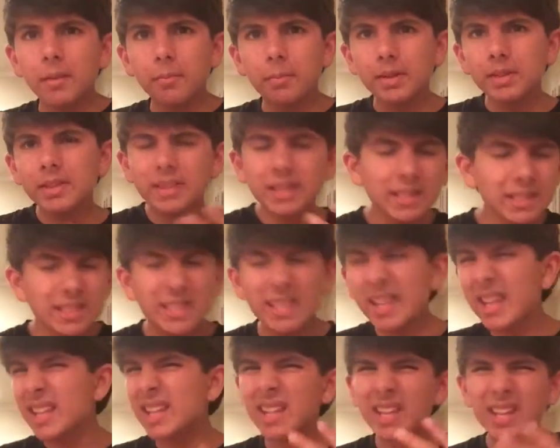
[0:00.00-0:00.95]
But this,
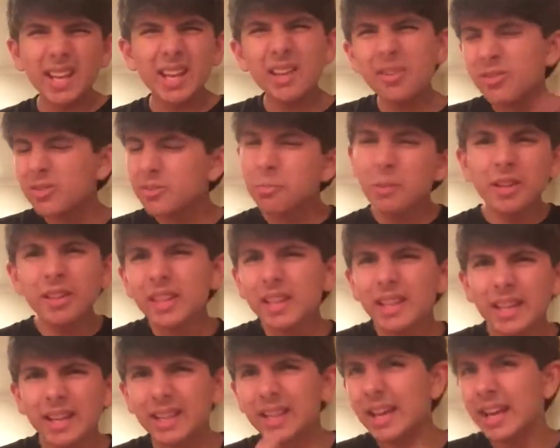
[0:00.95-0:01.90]
it was mainly
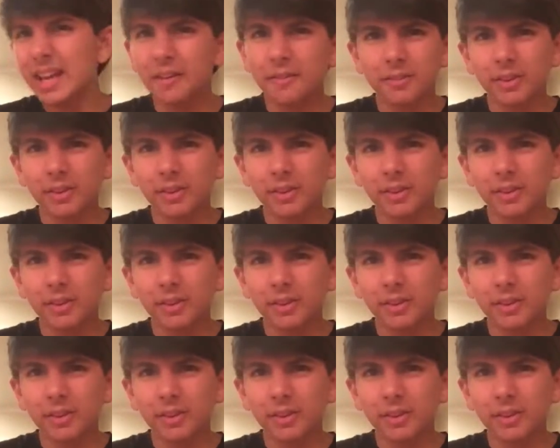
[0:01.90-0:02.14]
like kind of